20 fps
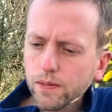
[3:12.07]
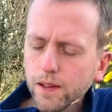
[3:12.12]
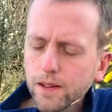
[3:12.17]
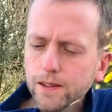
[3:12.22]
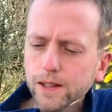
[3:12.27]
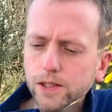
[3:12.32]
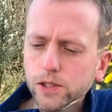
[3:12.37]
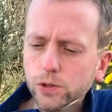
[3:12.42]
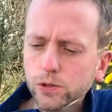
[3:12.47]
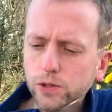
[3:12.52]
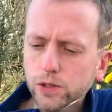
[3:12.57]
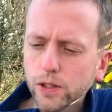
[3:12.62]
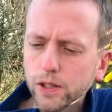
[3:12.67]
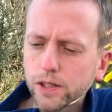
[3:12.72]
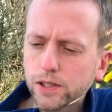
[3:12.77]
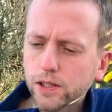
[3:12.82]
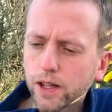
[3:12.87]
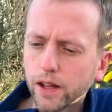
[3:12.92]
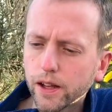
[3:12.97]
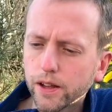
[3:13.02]
There's also
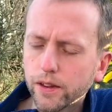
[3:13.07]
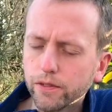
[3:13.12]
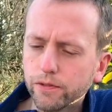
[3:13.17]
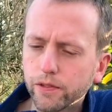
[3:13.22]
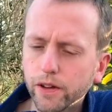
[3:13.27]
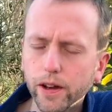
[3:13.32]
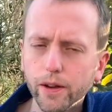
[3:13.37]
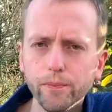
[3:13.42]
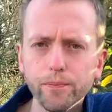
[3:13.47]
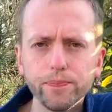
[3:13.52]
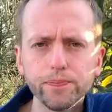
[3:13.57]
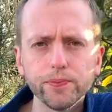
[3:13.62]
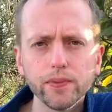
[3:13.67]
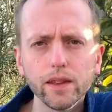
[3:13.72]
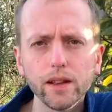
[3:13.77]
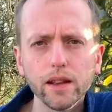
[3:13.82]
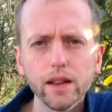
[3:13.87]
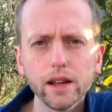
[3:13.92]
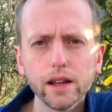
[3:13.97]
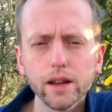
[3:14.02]
this kind of
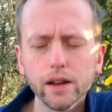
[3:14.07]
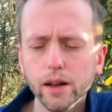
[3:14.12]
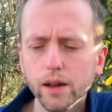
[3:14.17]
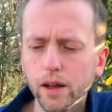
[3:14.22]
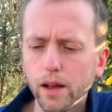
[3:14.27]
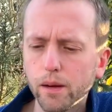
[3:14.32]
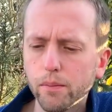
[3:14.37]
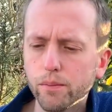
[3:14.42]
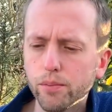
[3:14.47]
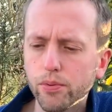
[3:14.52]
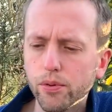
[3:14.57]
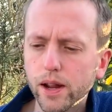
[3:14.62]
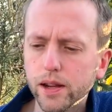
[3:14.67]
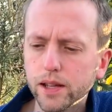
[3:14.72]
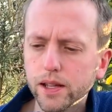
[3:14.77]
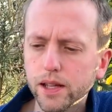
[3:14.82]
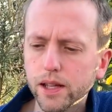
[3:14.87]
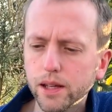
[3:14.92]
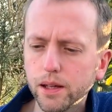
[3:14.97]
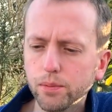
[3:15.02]
like a
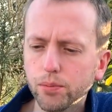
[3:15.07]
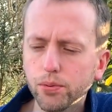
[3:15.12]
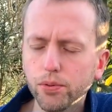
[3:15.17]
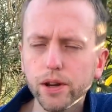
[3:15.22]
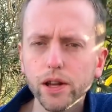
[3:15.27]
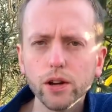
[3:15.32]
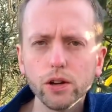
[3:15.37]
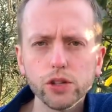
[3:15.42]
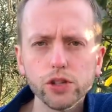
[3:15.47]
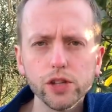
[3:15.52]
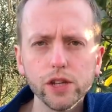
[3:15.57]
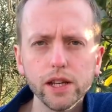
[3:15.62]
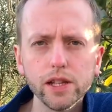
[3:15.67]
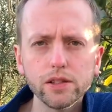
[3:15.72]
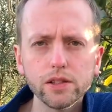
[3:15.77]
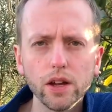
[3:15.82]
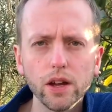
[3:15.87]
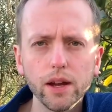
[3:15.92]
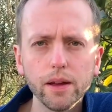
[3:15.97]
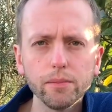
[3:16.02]
bready, brioche
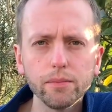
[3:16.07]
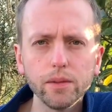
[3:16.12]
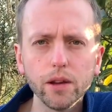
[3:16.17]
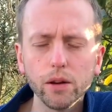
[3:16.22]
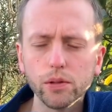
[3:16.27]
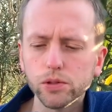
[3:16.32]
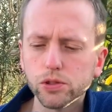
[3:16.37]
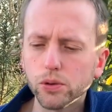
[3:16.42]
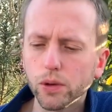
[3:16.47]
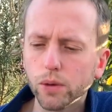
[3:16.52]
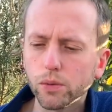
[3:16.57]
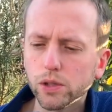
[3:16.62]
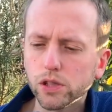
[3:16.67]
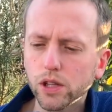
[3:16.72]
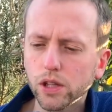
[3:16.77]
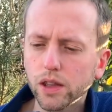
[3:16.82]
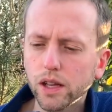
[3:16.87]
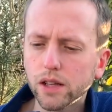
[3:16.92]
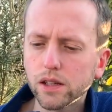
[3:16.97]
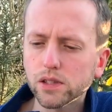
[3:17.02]
type note to it, which I
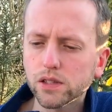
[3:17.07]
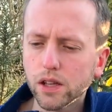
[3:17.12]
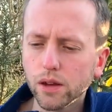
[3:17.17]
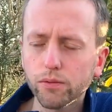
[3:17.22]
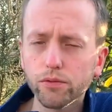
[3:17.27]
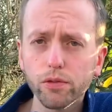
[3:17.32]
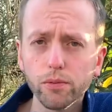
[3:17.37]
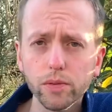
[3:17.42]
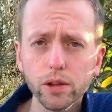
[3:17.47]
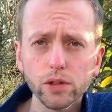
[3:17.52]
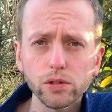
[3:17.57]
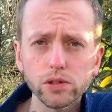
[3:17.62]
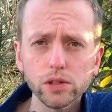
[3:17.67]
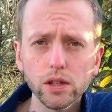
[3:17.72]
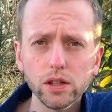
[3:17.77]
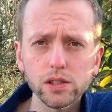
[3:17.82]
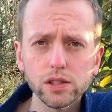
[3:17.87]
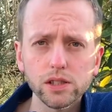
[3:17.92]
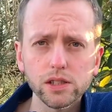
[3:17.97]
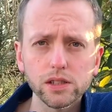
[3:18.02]
think has come from the
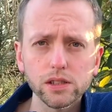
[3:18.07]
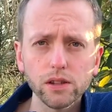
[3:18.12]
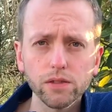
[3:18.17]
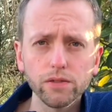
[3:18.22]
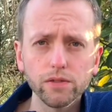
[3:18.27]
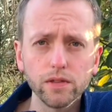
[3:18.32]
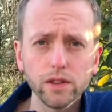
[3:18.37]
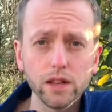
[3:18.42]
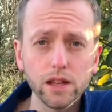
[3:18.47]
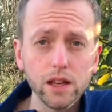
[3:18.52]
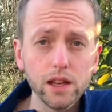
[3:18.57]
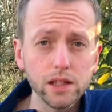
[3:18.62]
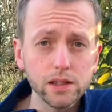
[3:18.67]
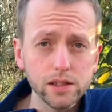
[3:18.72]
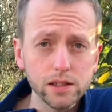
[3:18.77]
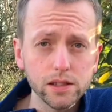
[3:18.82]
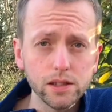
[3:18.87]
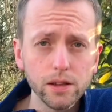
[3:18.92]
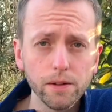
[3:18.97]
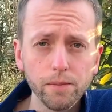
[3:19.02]
autolysis of the
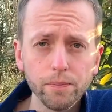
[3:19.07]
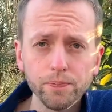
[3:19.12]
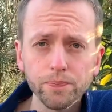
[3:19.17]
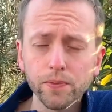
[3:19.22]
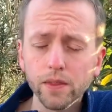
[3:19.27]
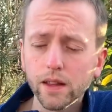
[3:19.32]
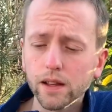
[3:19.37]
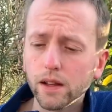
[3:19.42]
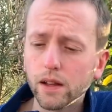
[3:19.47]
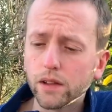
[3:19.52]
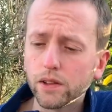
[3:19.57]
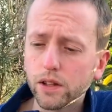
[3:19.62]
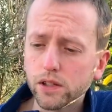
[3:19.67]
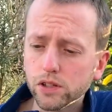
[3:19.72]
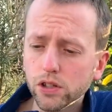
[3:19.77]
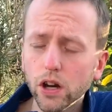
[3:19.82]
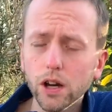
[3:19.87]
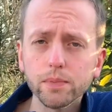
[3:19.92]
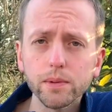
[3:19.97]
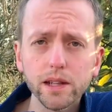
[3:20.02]
yeast and the
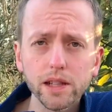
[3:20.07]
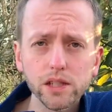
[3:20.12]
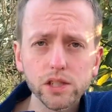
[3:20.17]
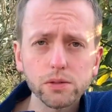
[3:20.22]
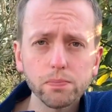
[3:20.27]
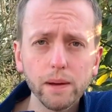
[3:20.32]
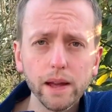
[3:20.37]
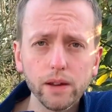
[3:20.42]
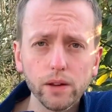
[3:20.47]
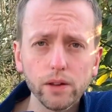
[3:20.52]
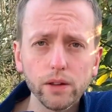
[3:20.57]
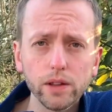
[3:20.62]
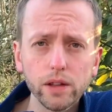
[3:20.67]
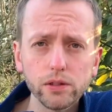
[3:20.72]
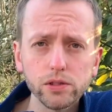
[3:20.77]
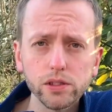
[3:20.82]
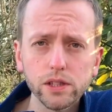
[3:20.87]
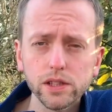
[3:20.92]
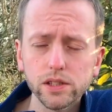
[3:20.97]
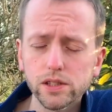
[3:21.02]
time that it's spent on
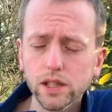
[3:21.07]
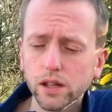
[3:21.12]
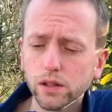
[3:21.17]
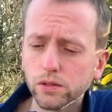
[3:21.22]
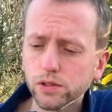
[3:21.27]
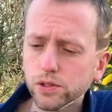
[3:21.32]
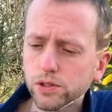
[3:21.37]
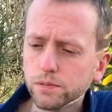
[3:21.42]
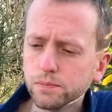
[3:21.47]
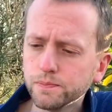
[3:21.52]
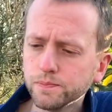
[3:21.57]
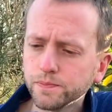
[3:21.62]
those yeast cells.